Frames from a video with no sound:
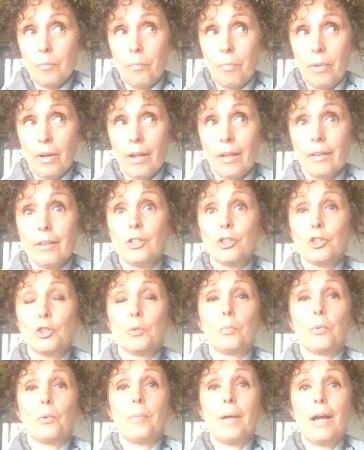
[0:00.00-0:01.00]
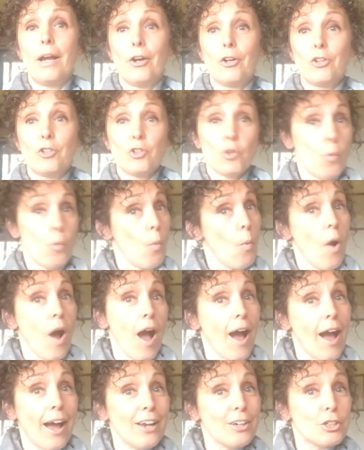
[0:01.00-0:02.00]
but unless you're prepared to
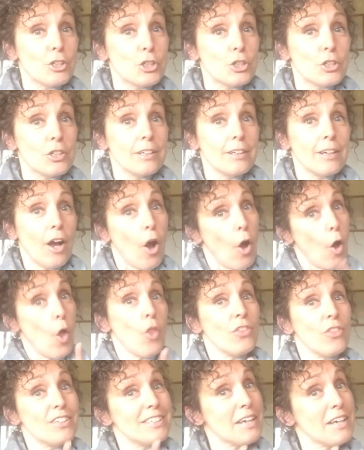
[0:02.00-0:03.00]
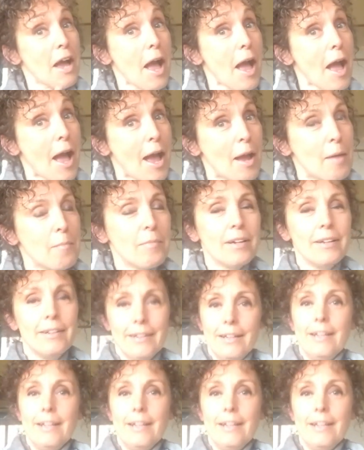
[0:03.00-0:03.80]
watch all the time,